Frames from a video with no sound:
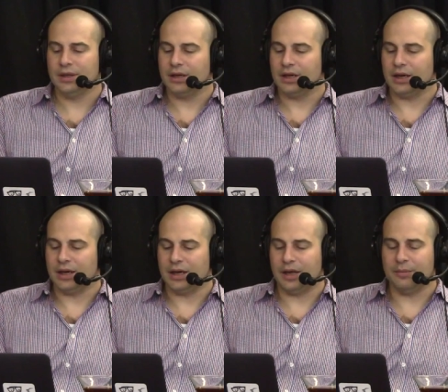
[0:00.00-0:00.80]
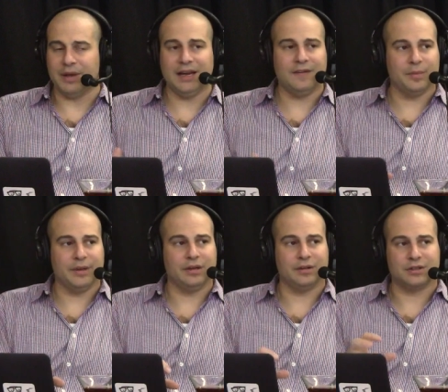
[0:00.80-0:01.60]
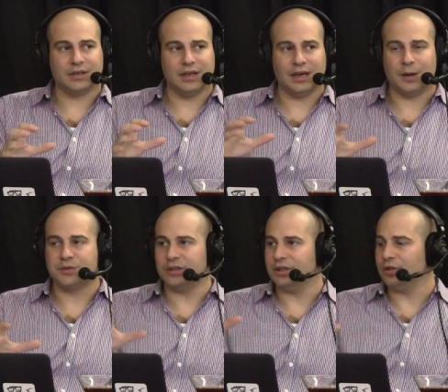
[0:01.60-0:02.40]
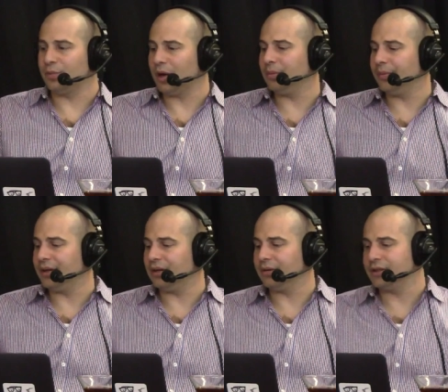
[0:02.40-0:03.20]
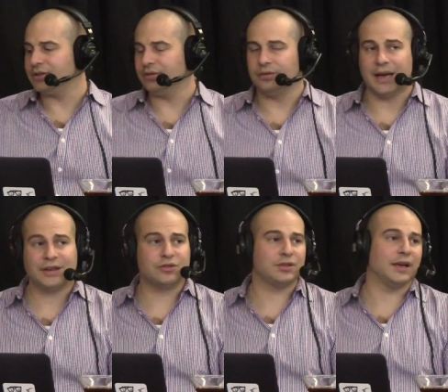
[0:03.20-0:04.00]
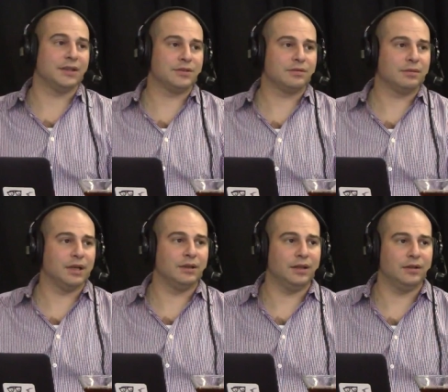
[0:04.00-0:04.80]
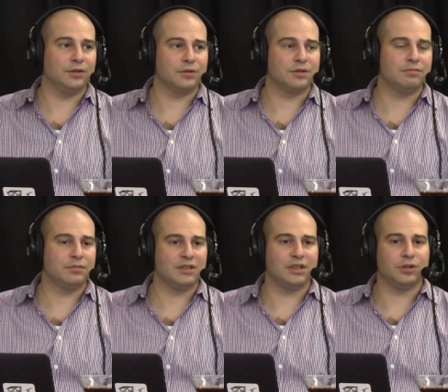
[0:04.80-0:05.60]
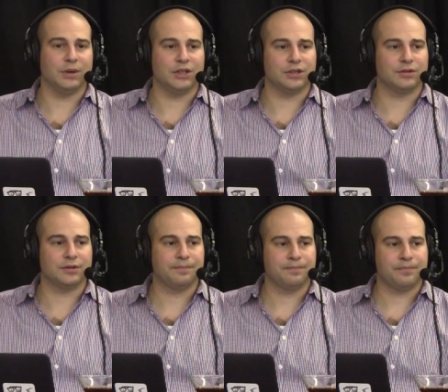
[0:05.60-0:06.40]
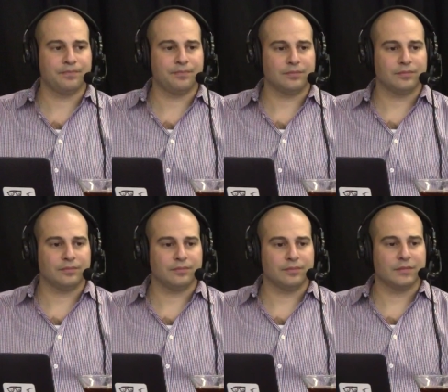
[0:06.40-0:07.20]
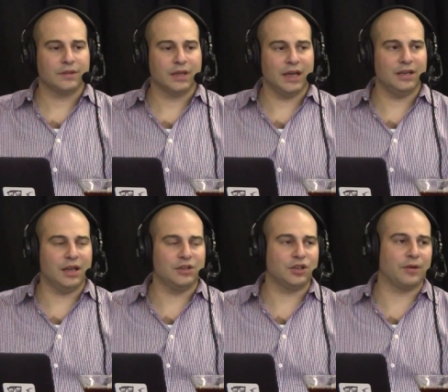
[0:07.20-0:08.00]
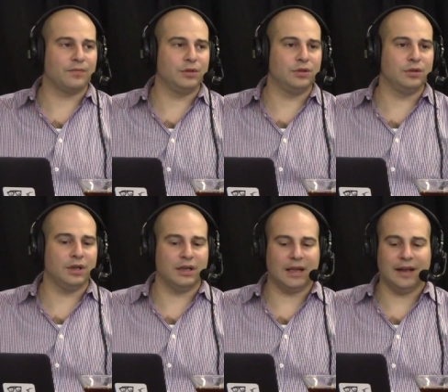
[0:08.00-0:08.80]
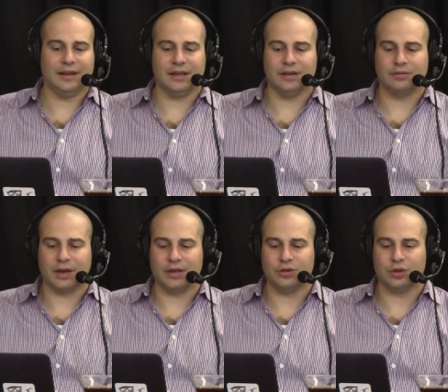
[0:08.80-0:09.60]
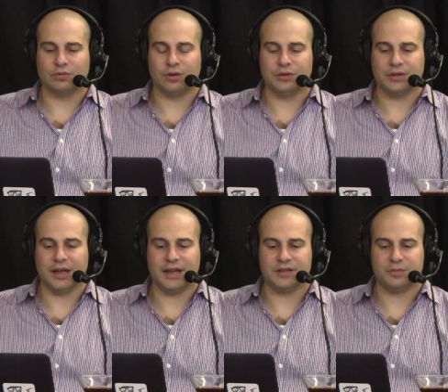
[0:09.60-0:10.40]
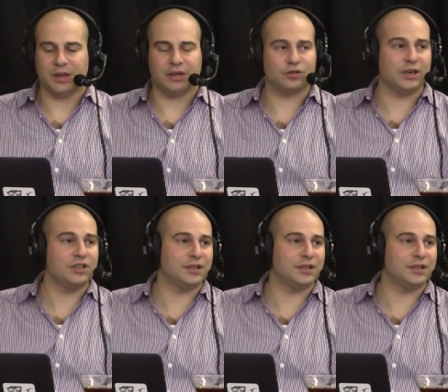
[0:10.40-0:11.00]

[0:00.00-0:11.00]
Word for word: uh, a man in the middle is an option that you're probably going to exercise in, in those situations. And in Joff, in Elliot, right, your roles as penetration